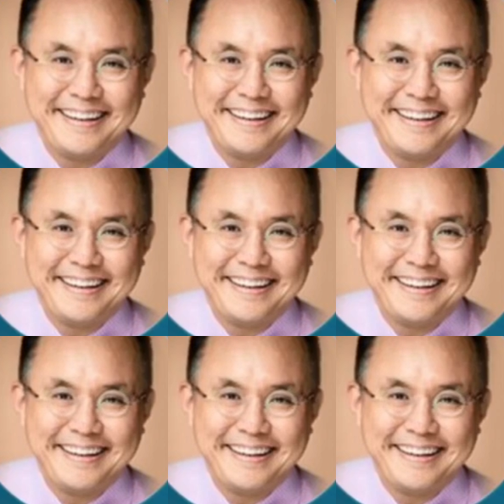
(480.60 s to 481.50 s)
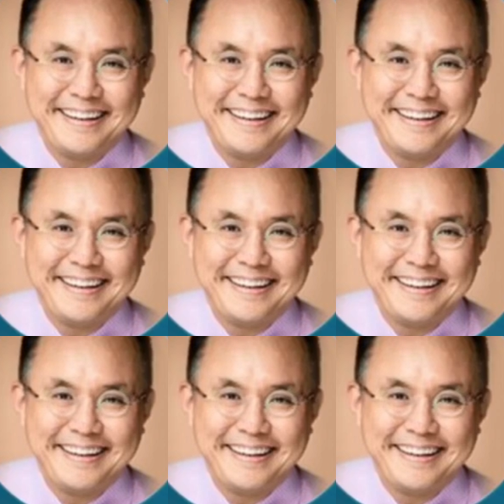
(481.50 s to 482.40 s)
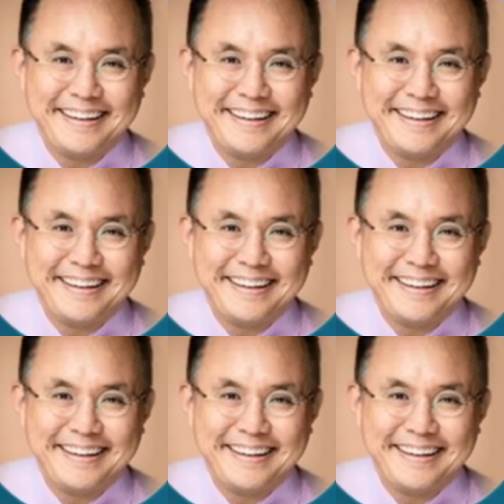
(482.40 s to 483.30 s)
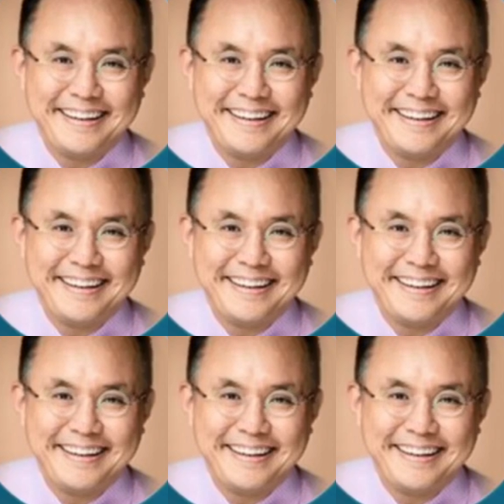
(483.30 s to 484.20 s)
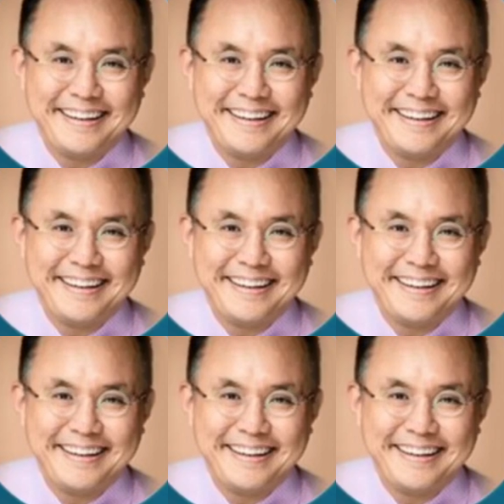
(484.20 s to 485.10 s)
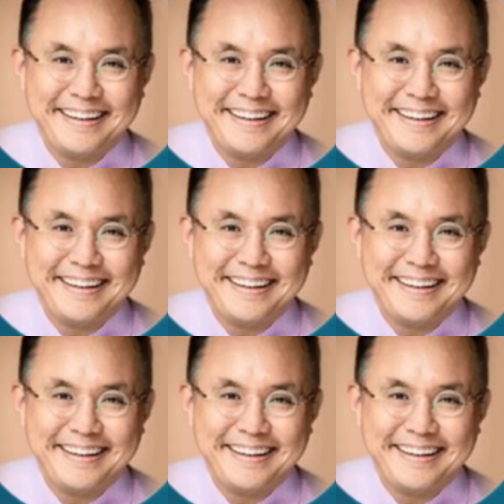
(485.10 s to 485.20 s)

The face doesn't move, so there is nothing to read.